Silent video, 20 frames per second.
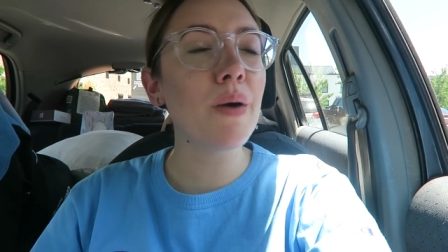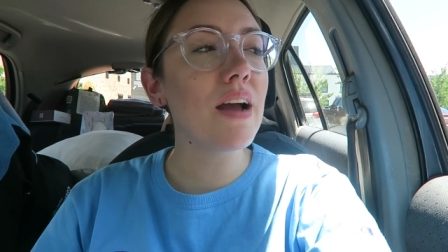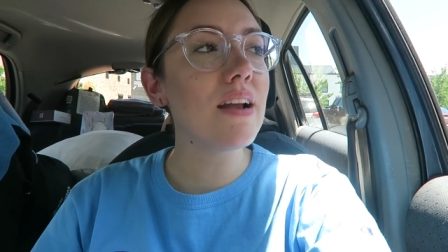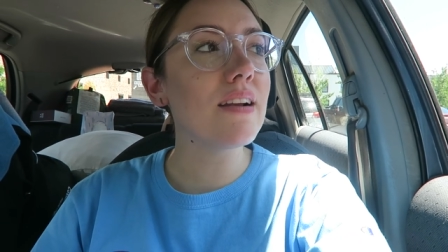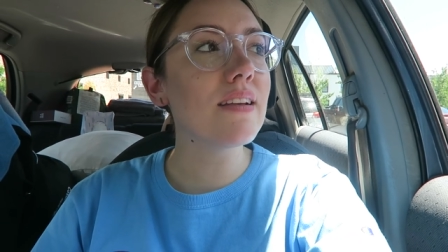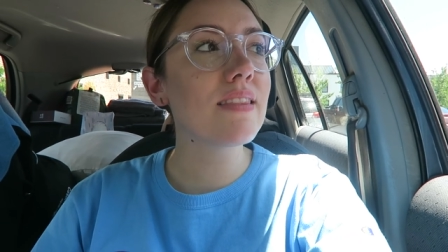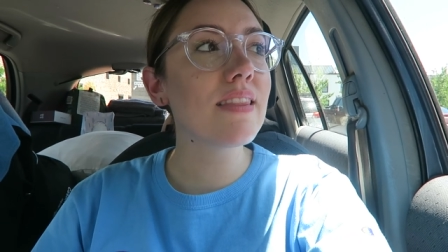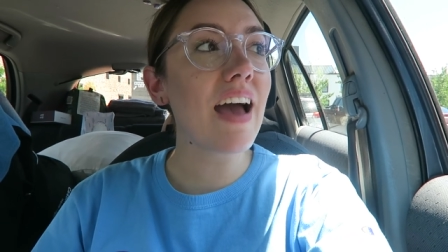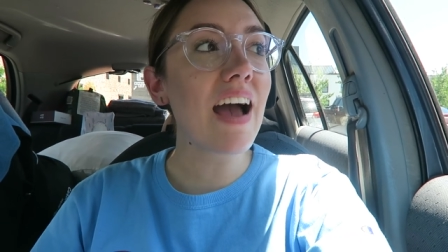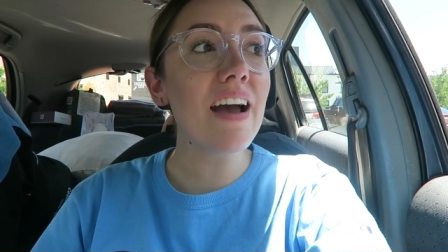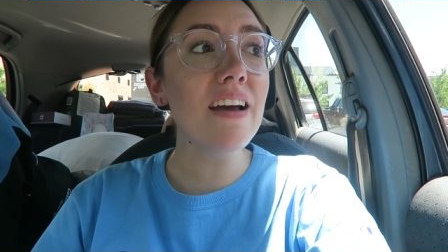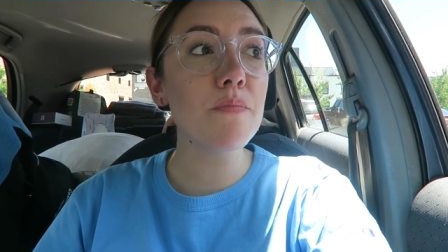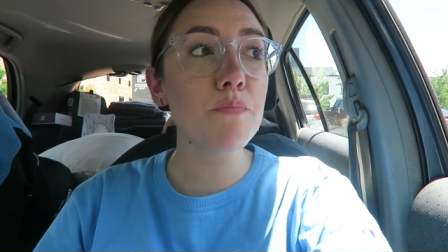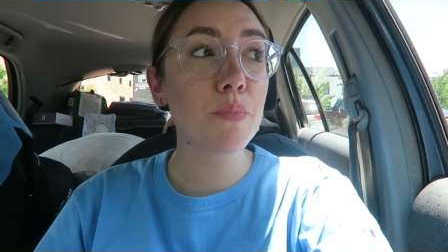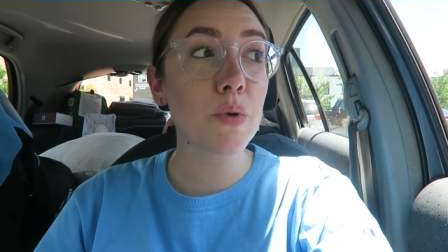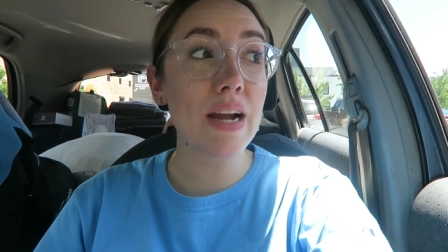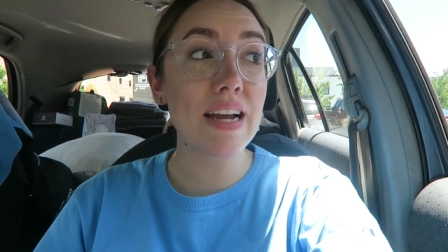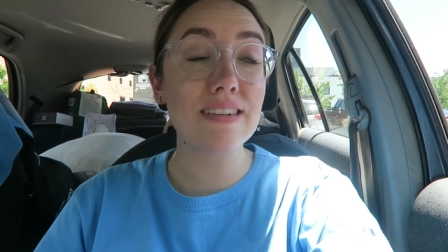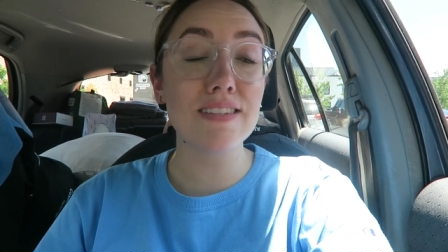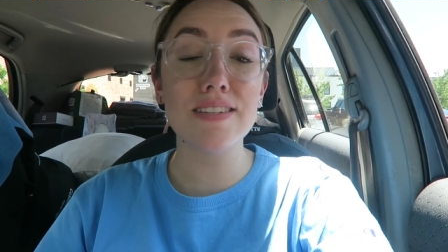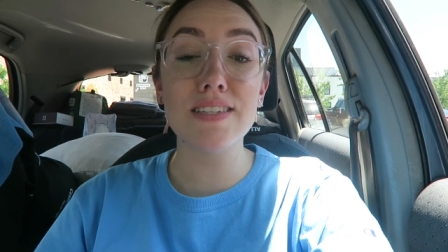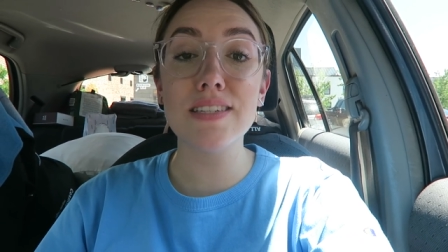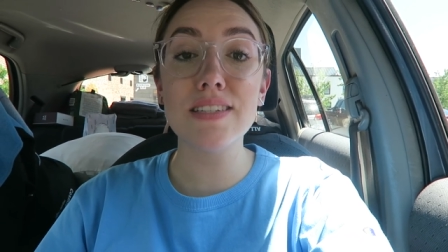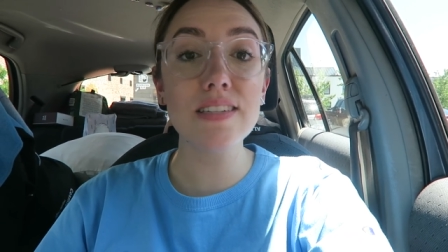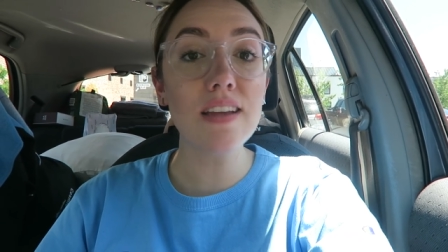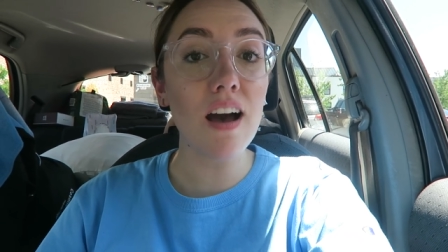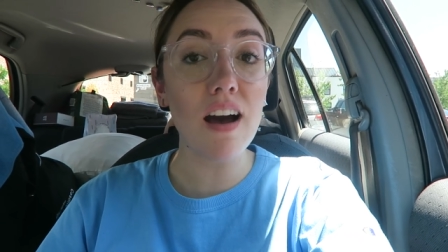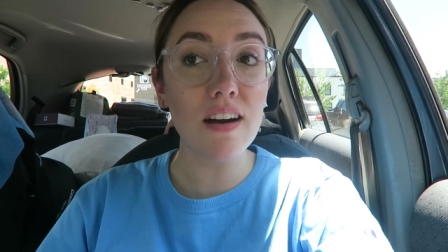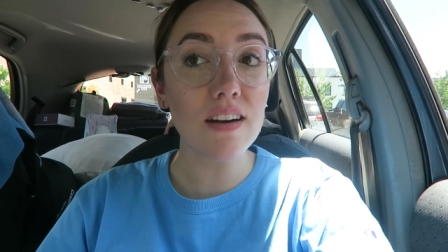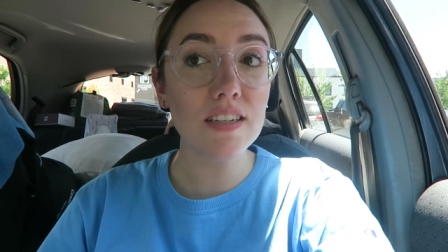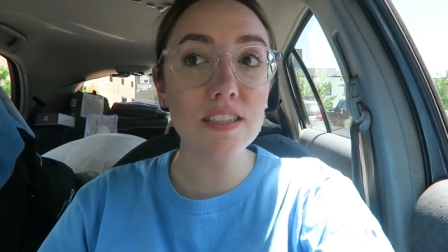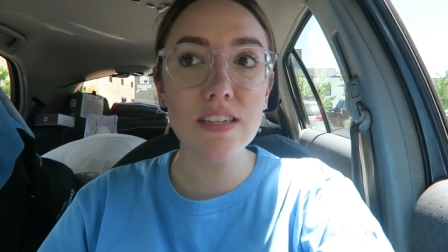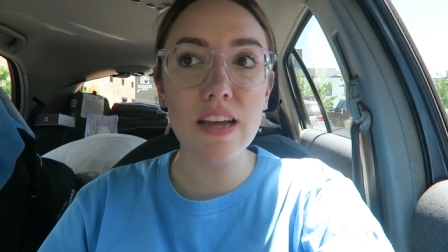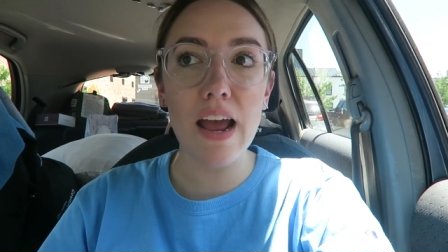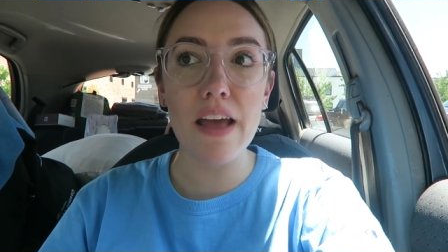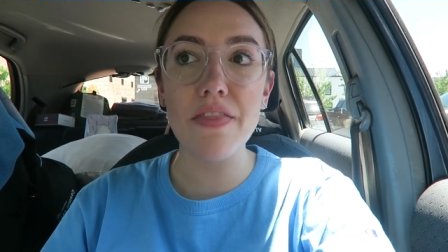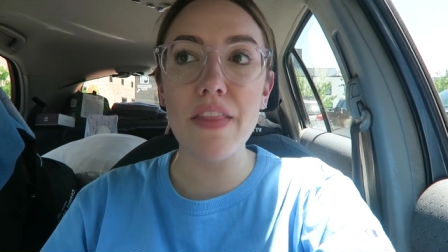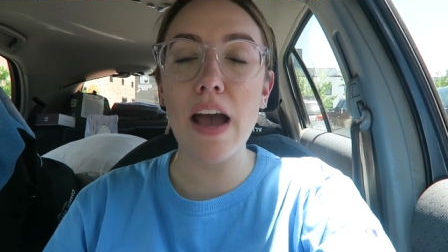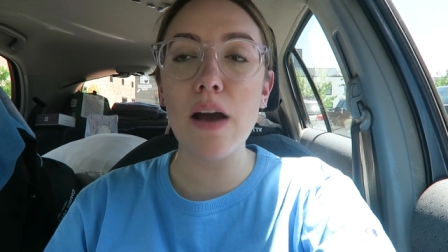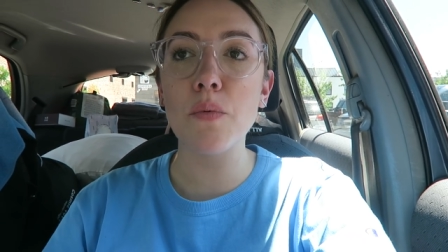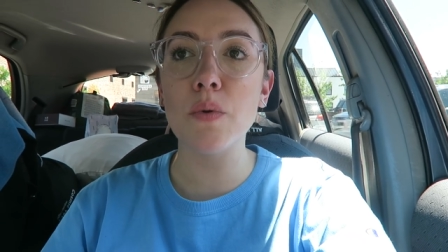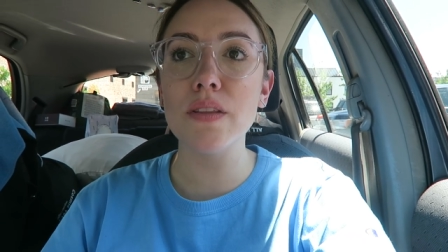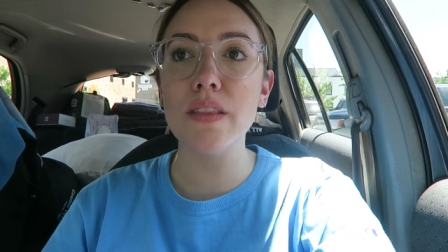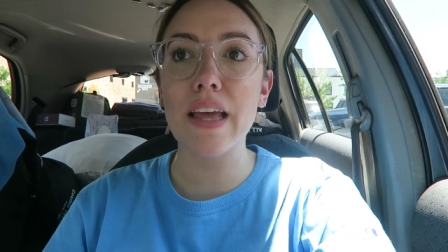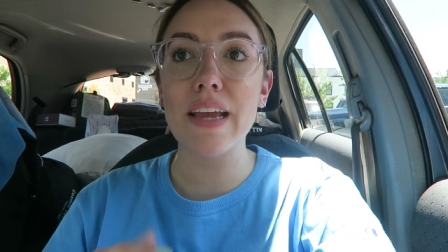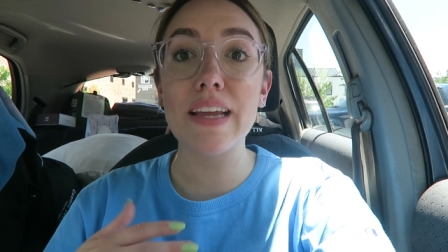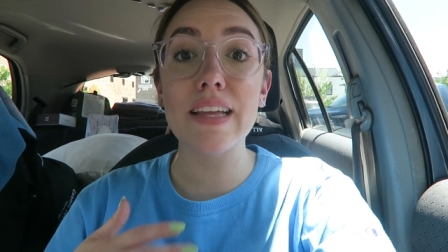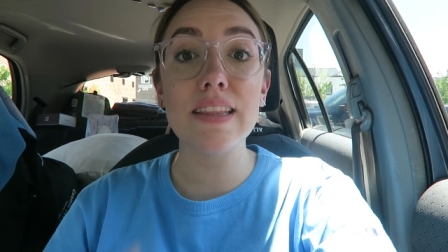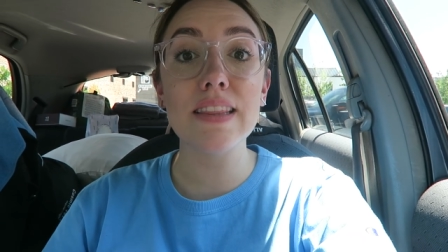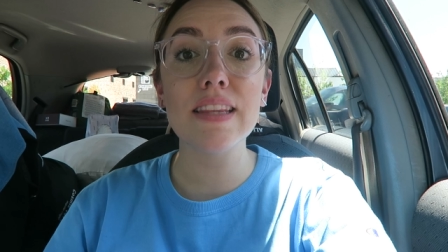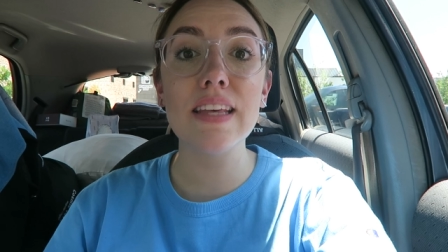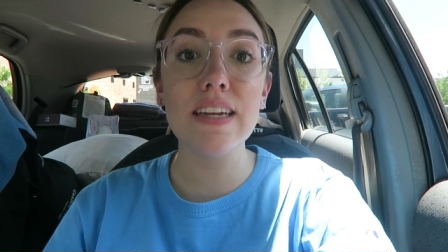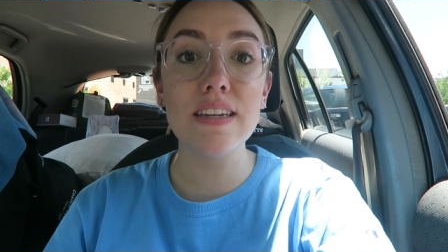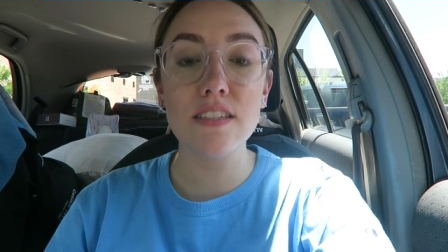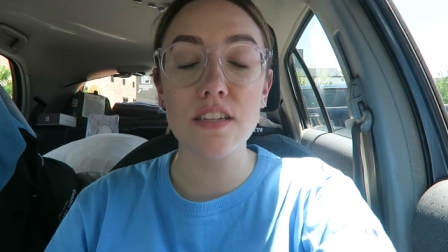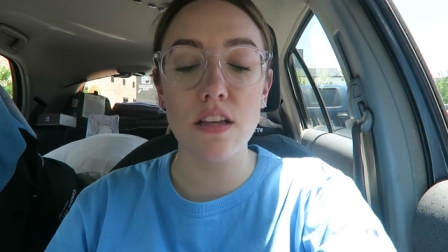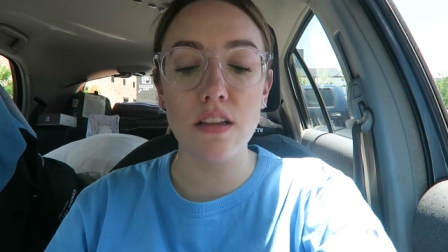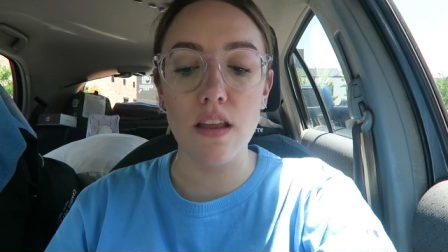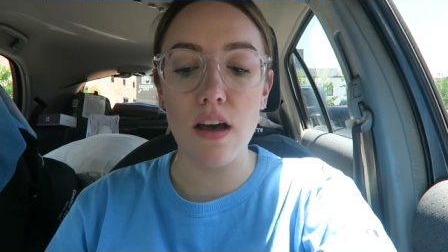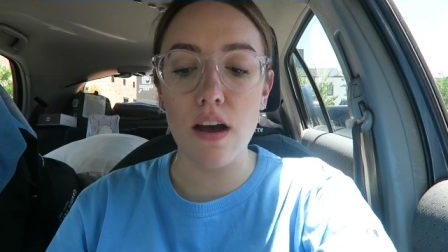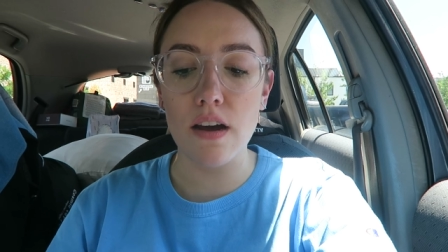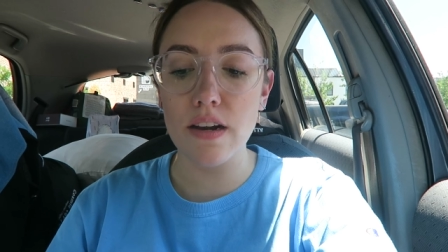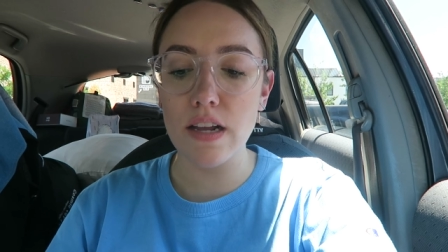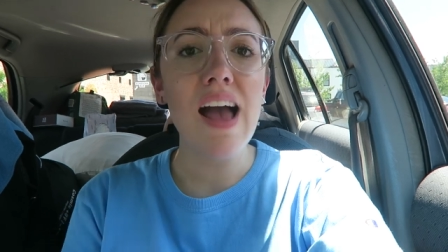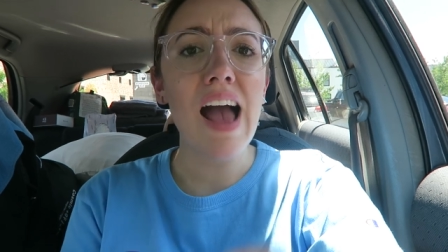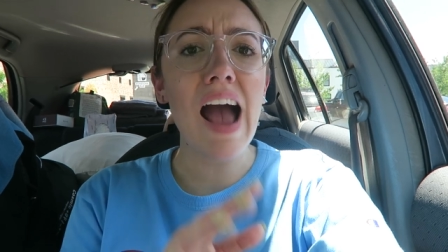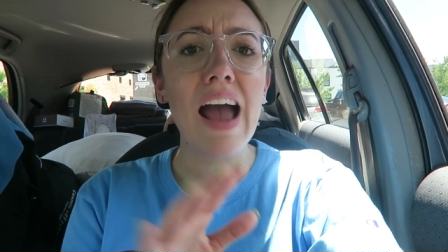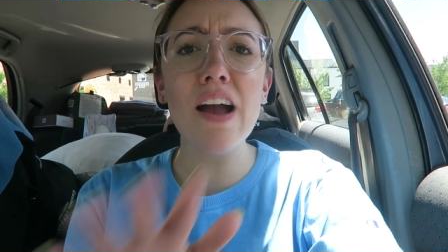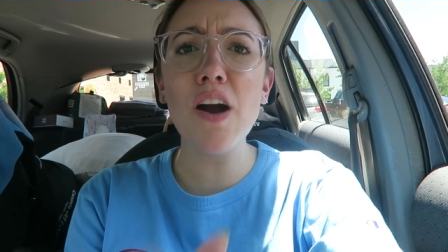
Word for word: but that brand sucked and that one like it leaked a lot.